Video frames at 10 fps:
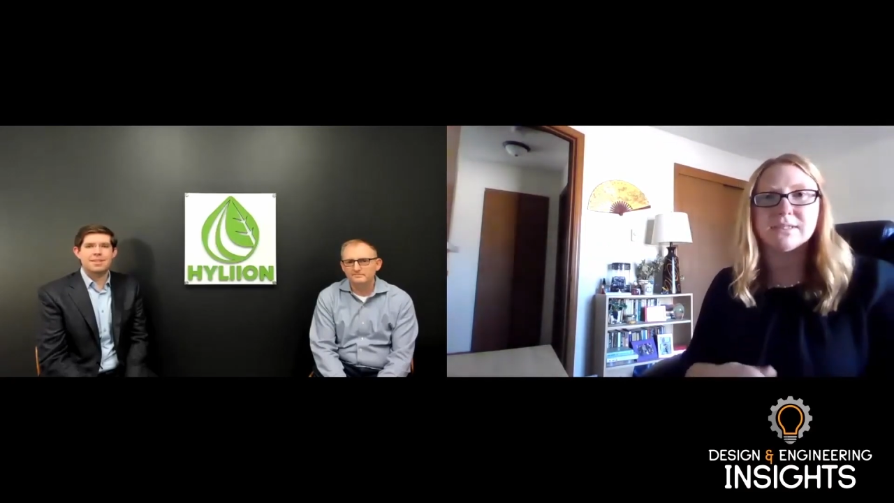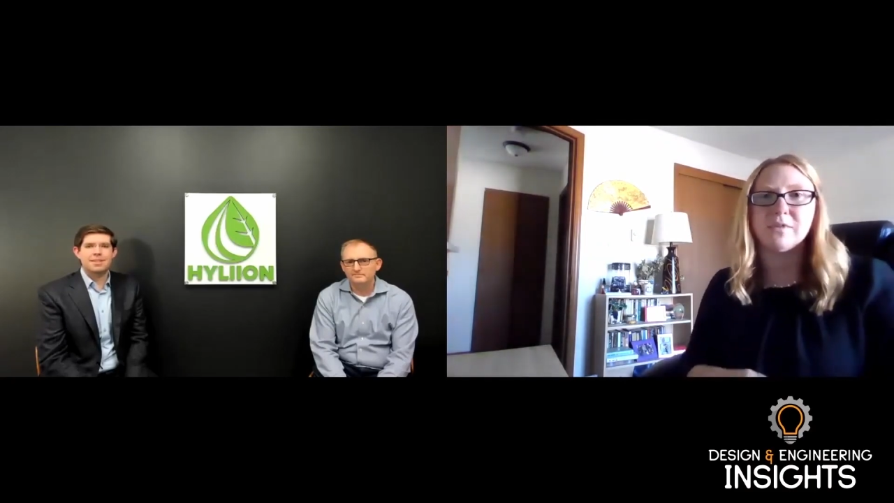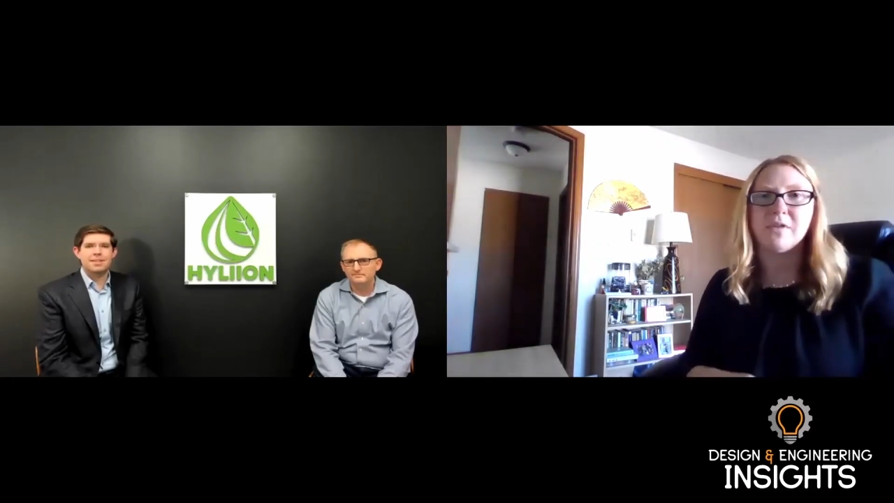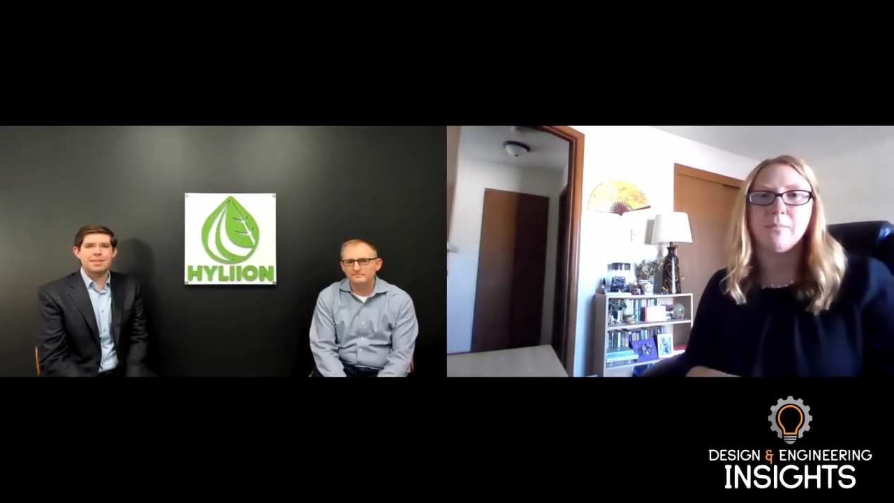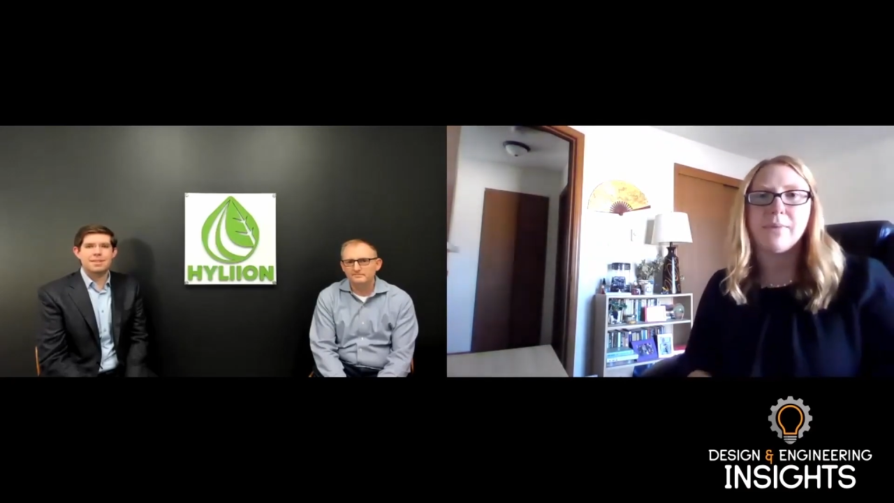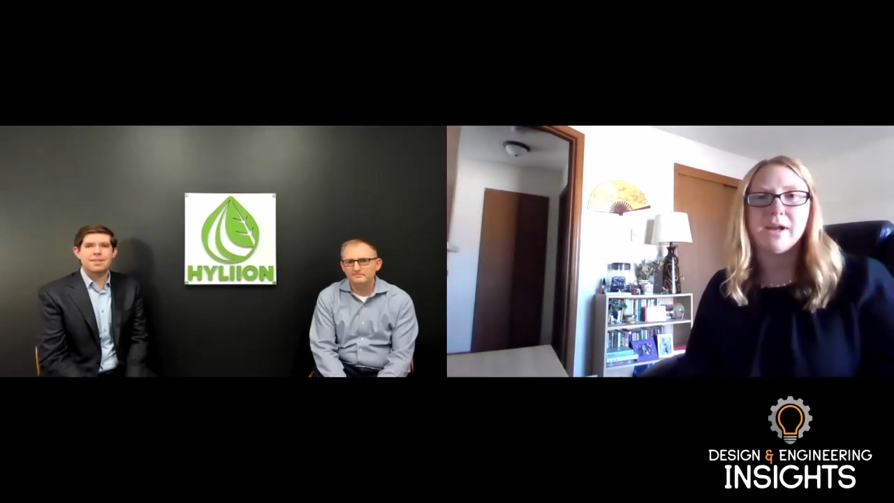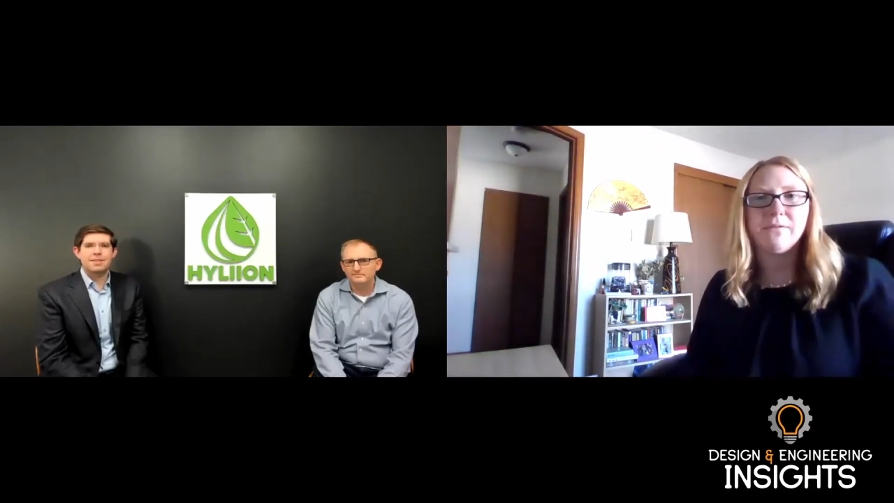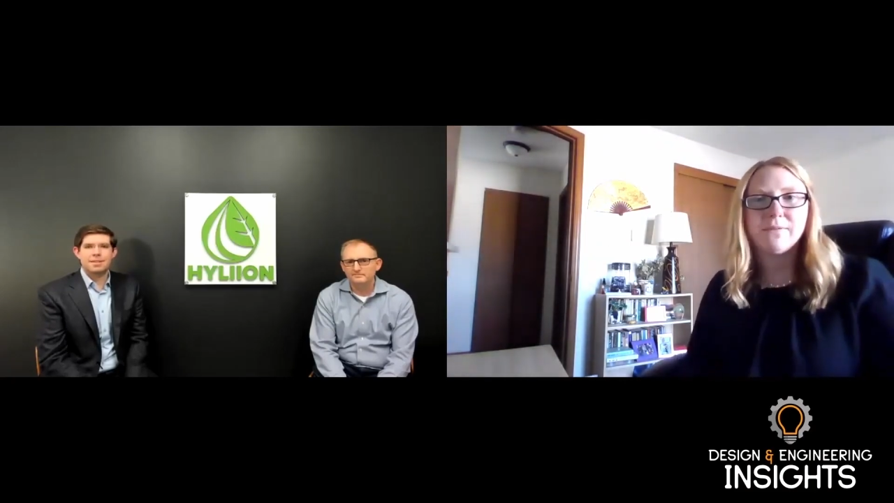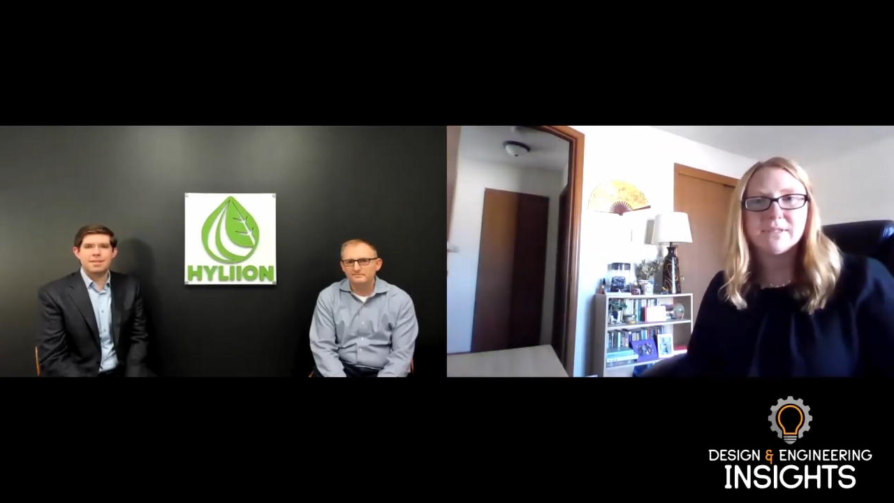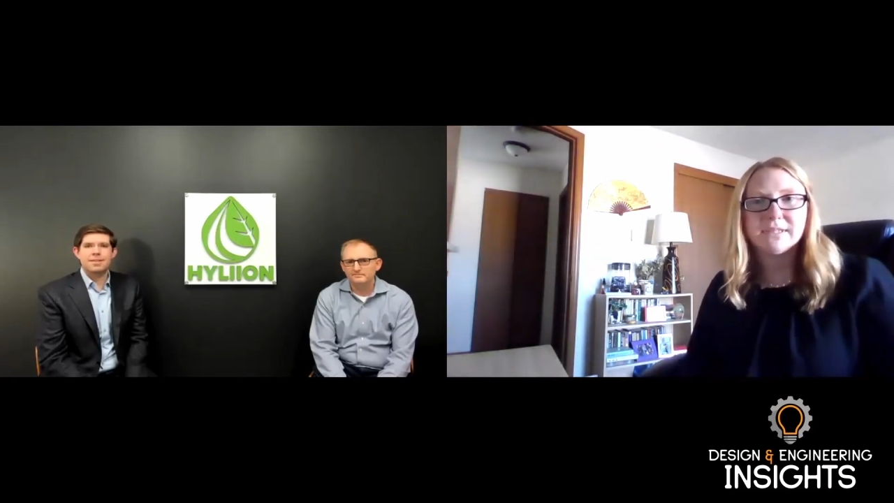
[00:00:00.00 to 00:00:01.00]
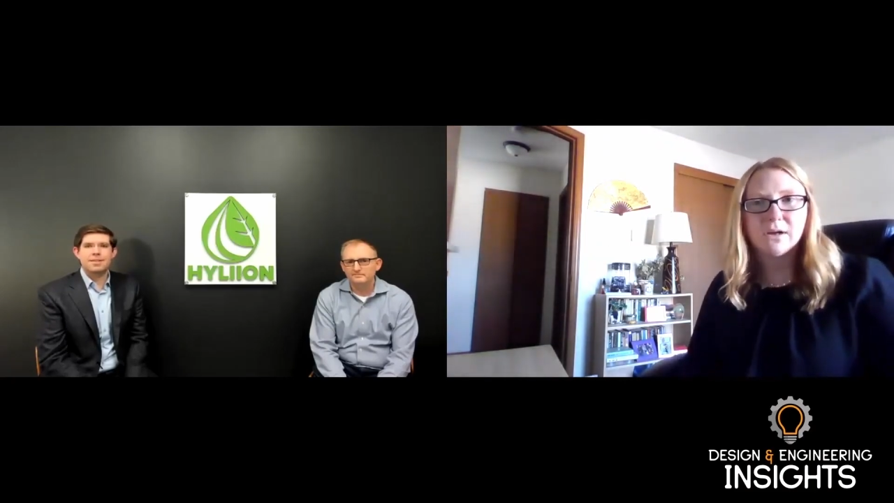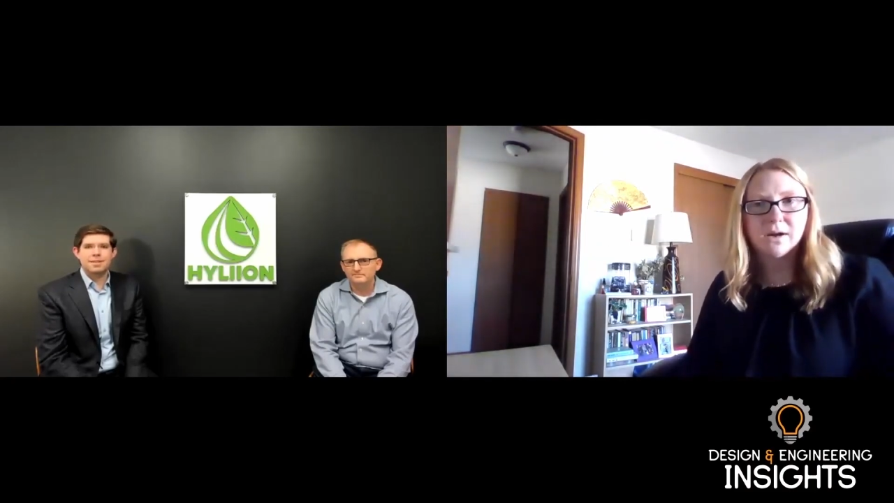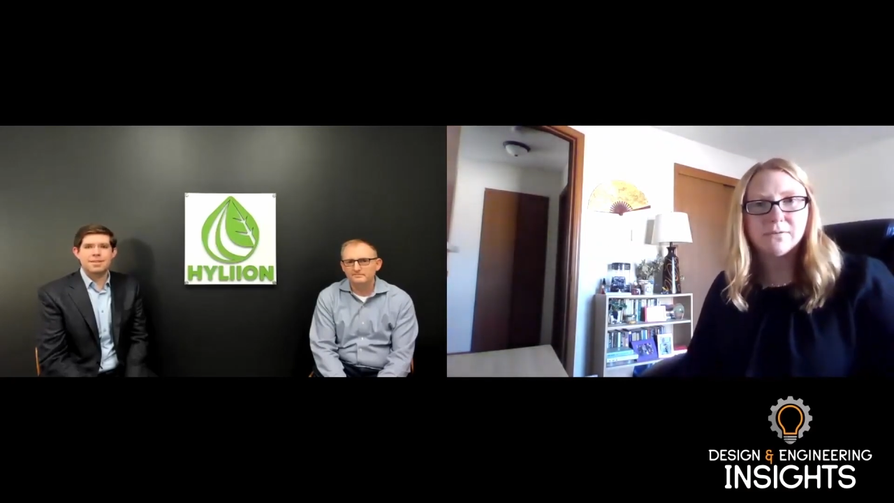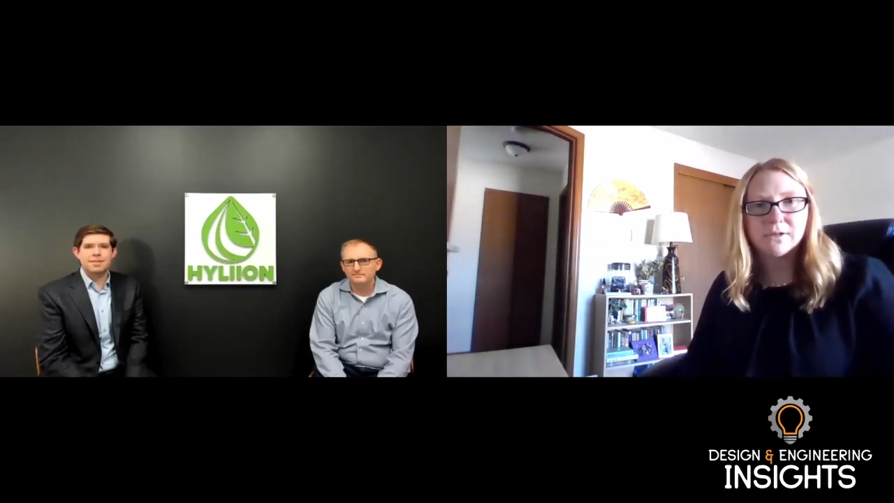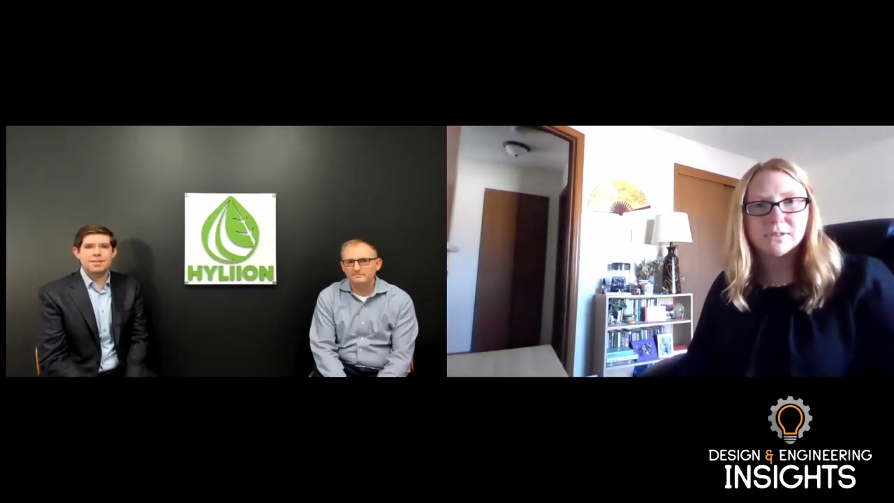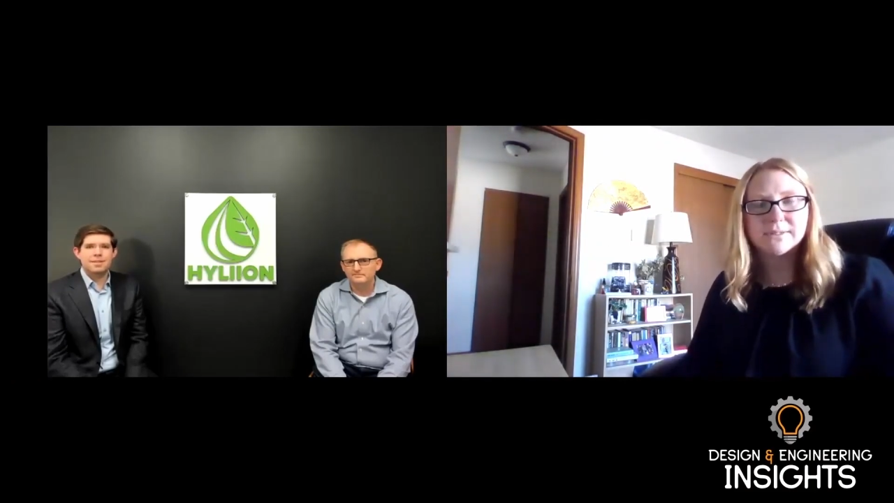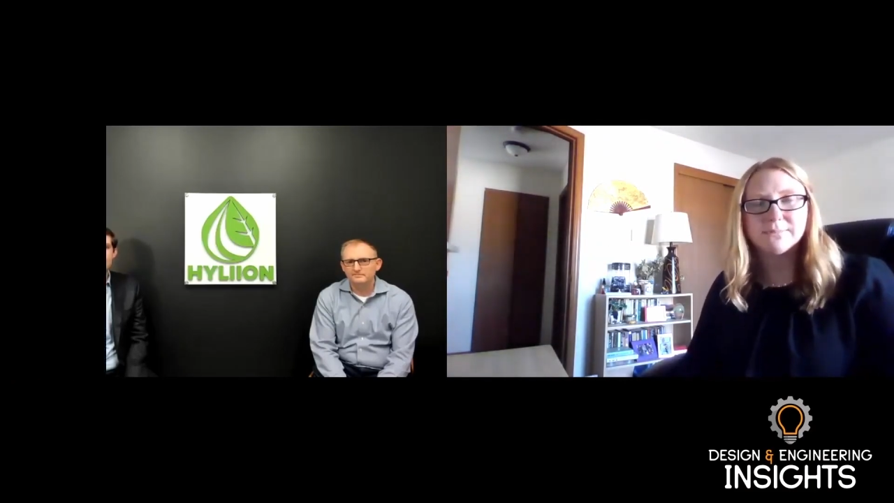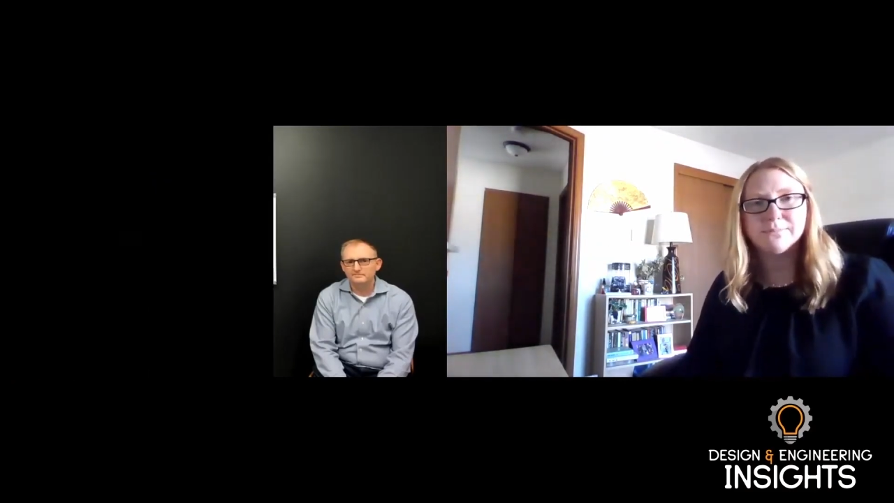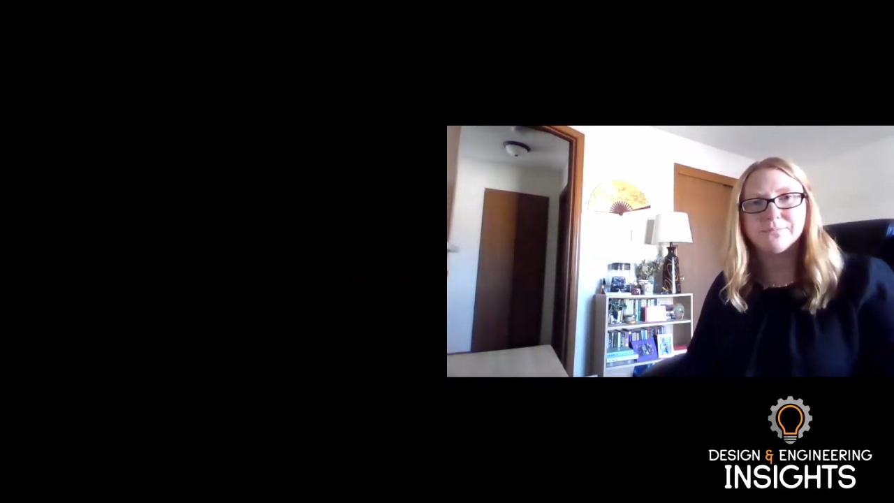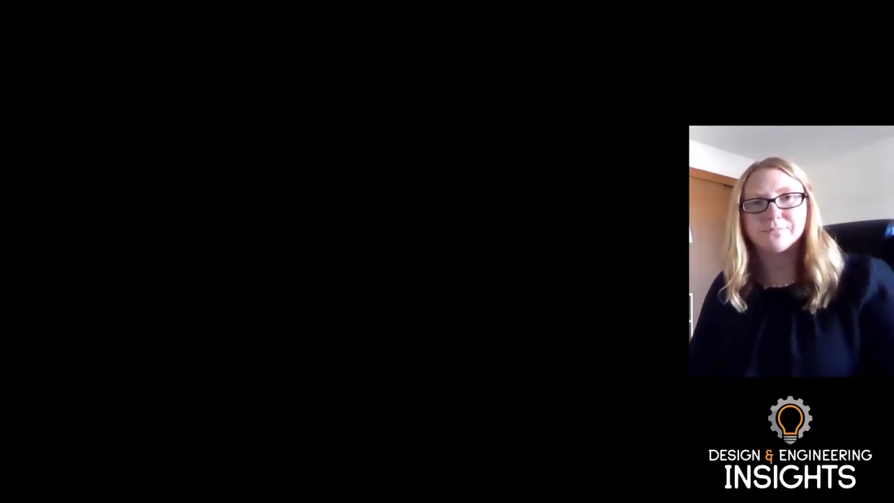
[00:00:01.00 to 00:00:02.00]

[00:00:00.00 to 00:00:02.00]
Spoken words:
and some of the benefits it offers?